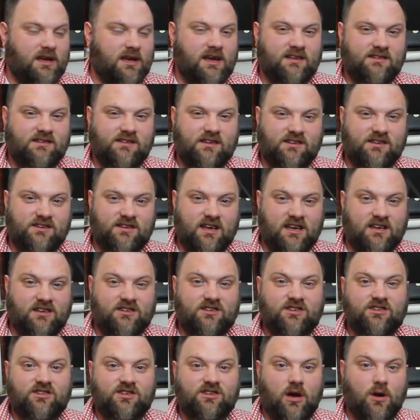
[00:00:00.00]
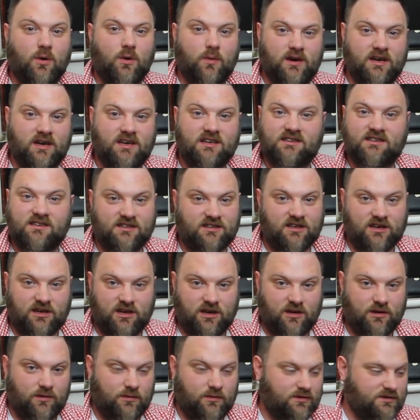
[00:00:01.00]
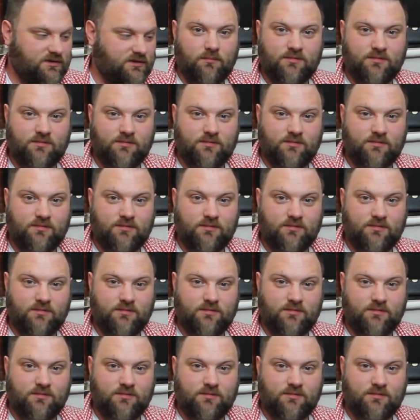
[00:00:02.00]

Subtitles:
is it's so easy to use.